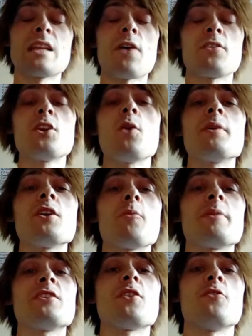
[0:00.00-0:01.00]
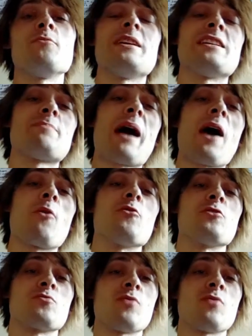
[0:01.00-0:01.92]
Now, the Yomi Yomi No Mi's power is